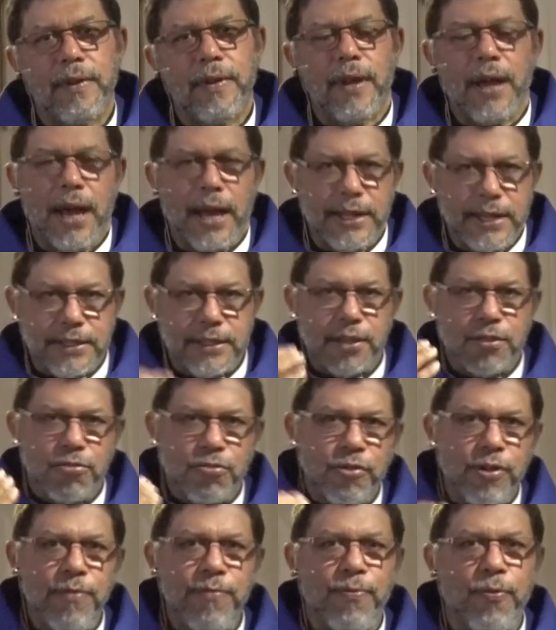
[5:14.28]
And it's a
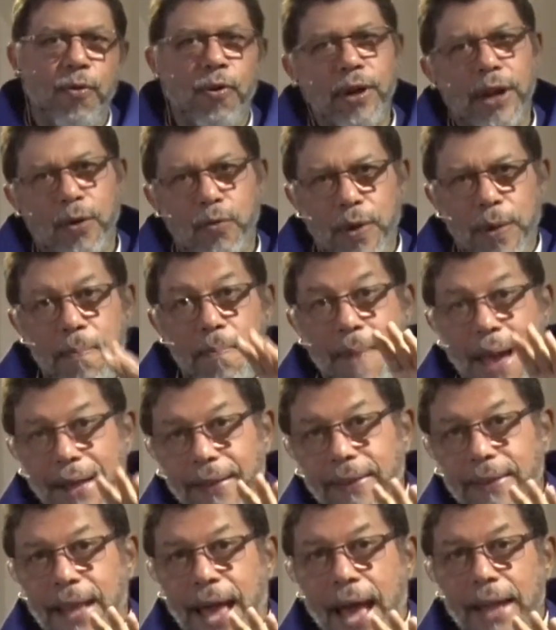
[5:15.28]
threefold. And we
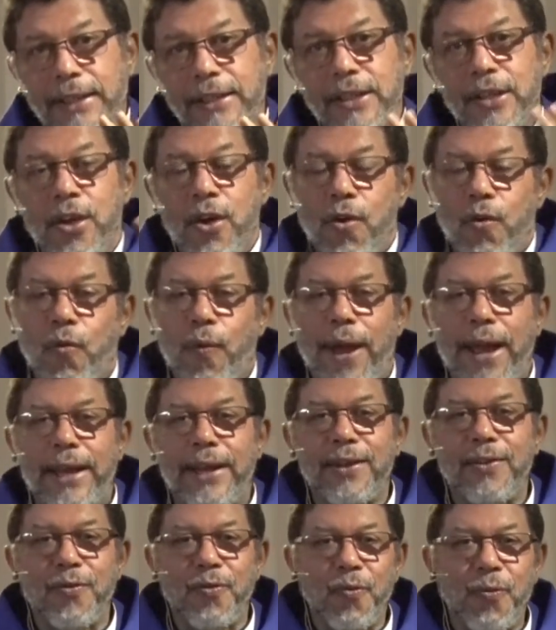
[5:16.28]
met that
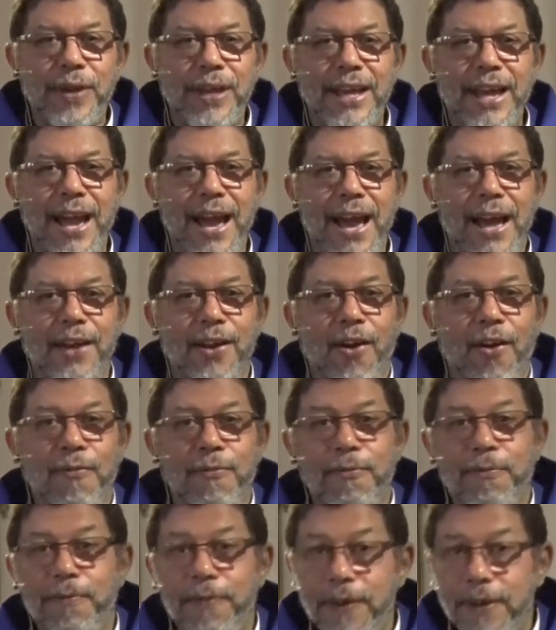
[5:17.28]
when we had our
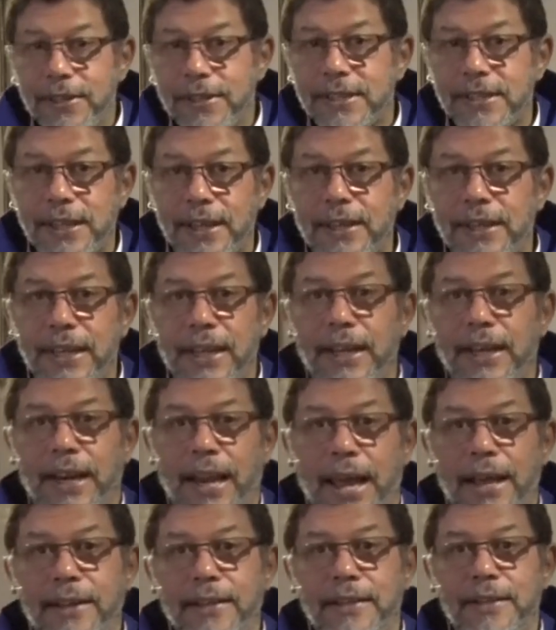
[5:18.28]
first Sunday in
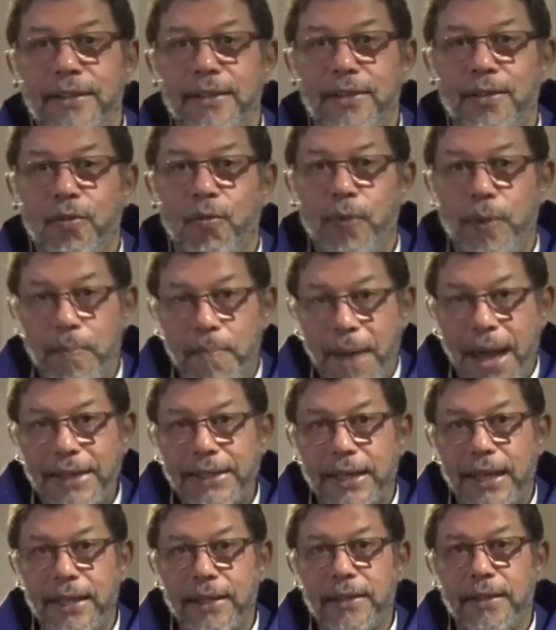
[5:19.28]
Lent. We
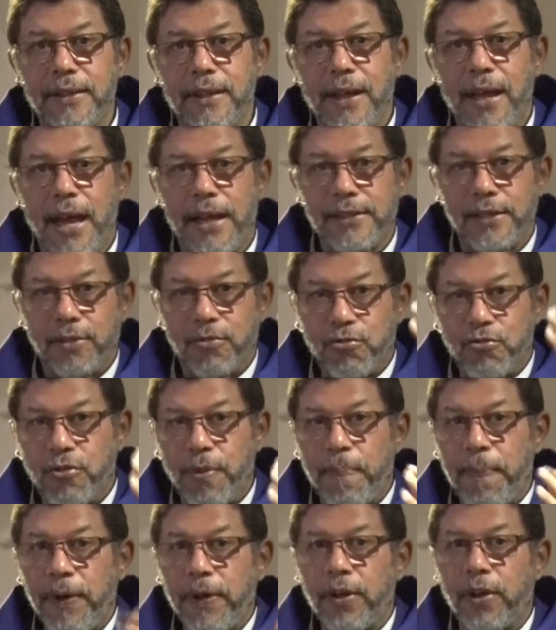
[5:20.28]
met it as a
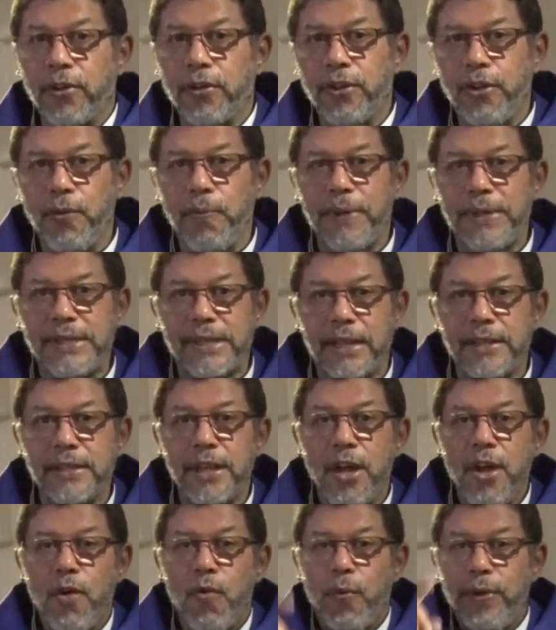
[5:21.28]
triple concupiscence,
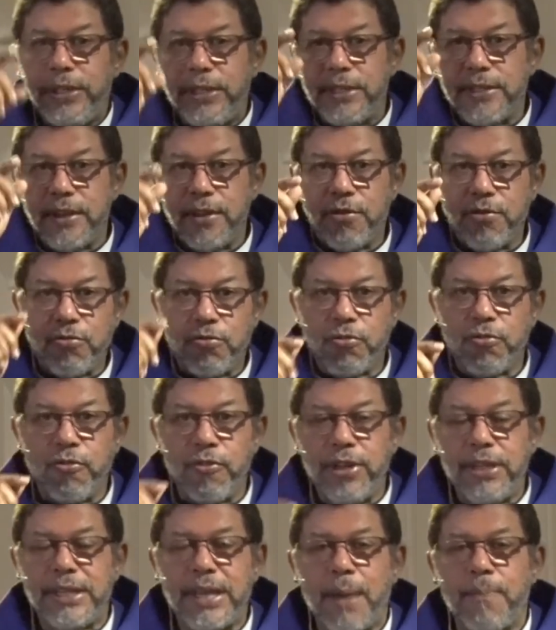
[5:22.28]
which is the
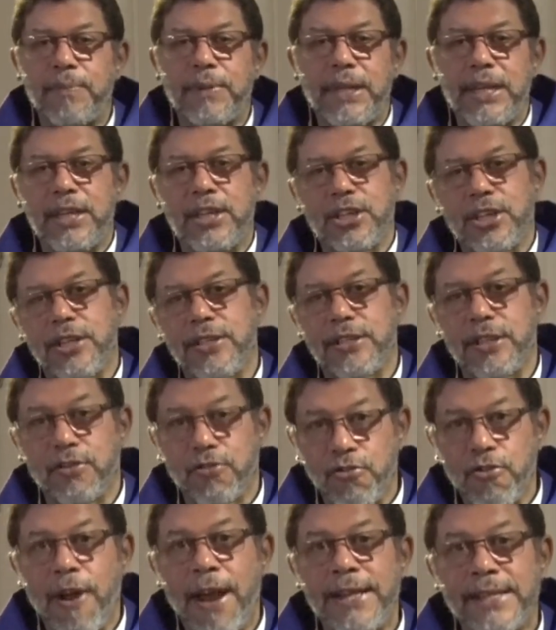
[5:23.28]
three temptations that
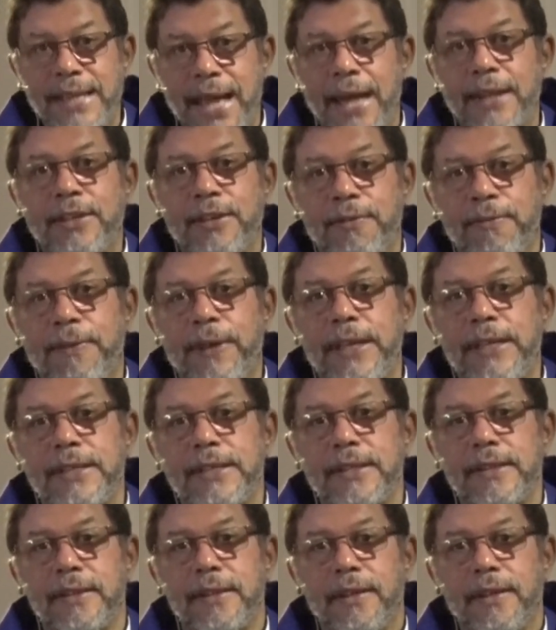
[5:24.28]
Christ had to face.